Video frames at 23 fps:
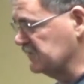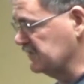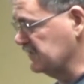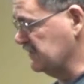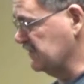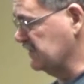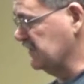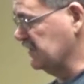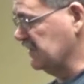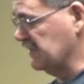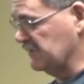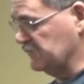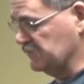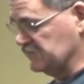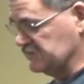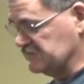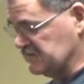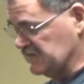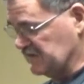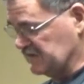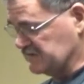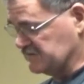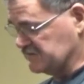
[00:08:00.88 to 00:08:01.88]
with the gun
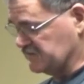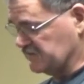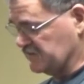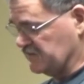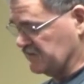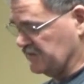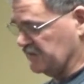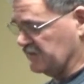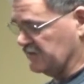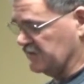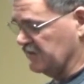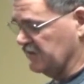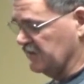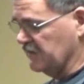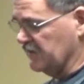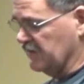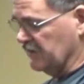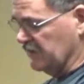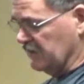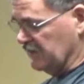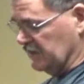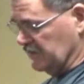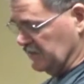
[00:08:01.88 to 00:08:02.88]
was next to her.
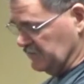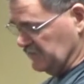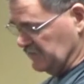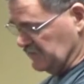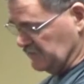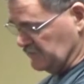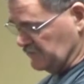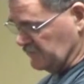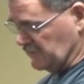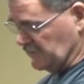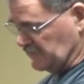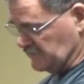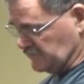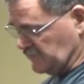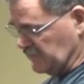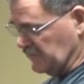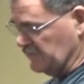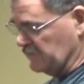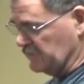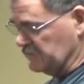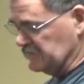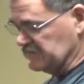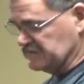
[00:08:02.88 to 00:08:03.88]
And then I was
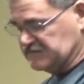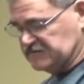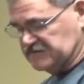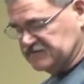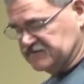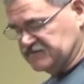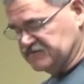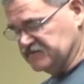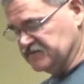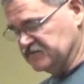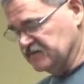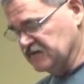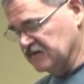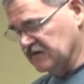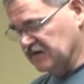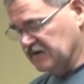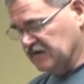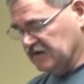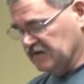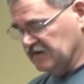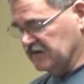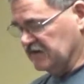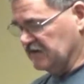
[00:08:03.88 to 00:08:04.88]
waiting on my sister.
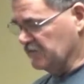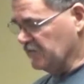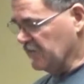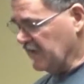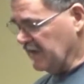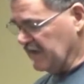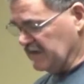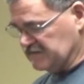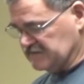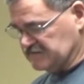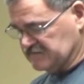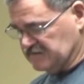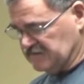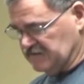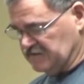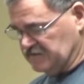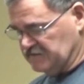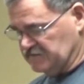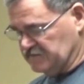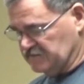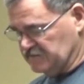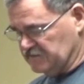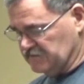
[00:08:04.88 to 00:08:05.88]
And in the back
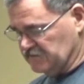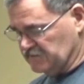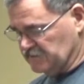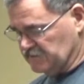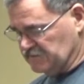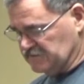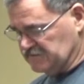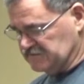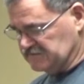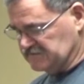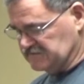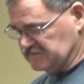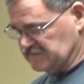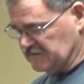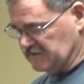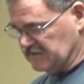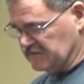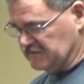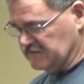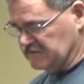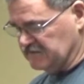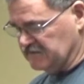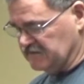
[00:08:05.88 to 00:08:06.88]
seat was
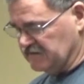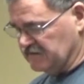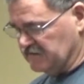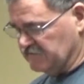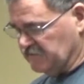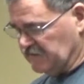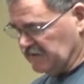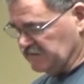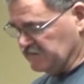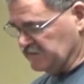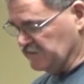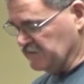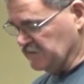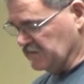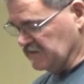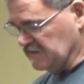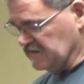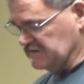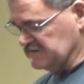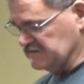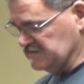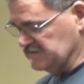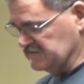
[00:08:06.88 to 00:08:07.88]
my 2
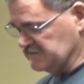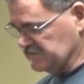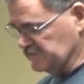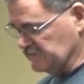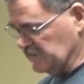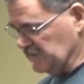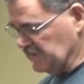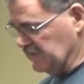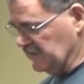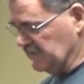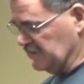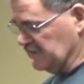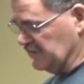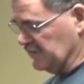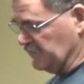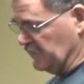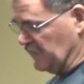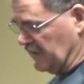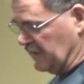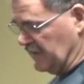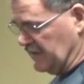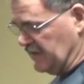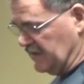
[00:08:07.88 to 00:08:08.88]
cousins and me, and then
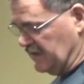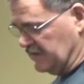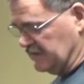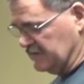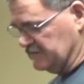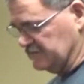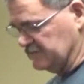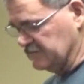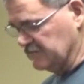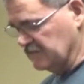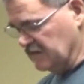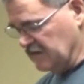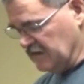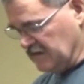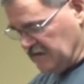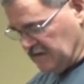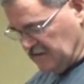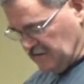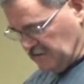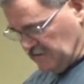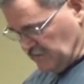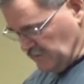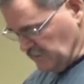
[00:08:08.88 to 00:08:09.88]
my aunt.
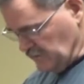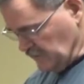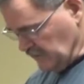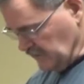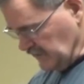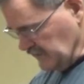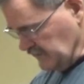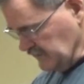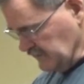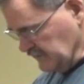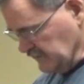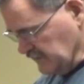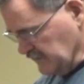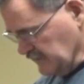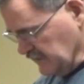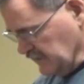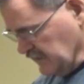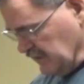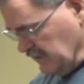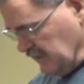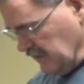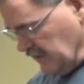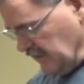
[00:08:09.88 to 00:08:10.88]
Well,
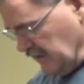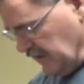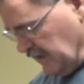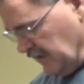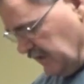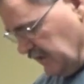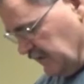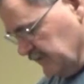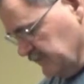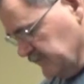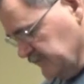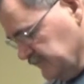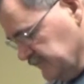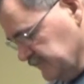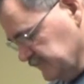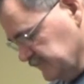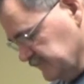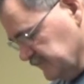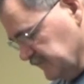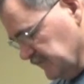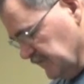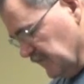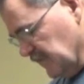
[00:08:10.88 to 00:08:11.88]

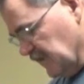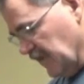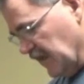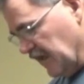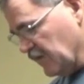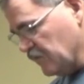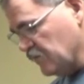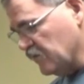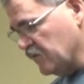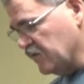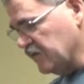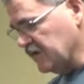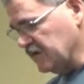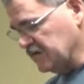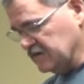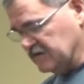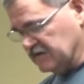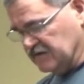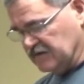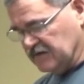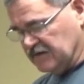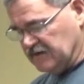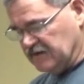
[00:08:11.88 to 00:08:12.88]
I wanted
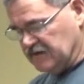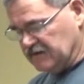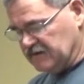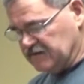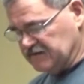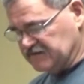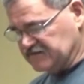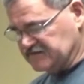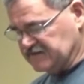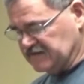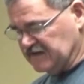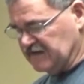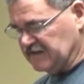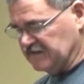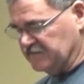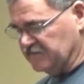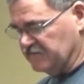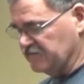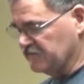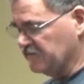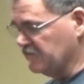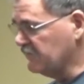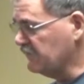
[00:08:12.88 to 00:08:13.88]
to sit
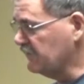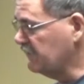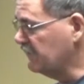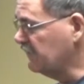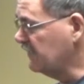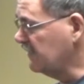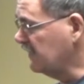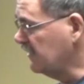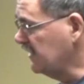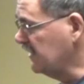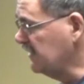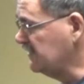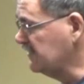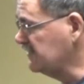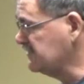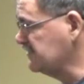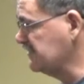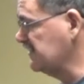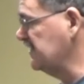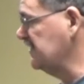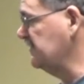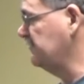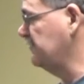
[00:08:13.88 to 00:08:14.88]
in the
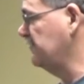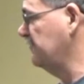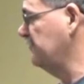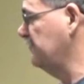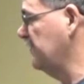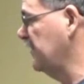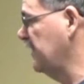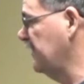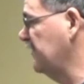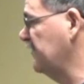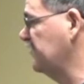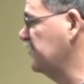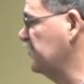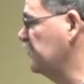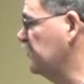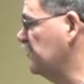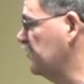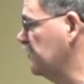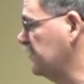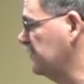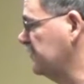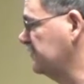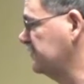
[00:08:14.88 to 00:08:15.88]
seat by the
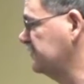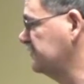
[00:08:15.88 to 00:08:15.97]
door.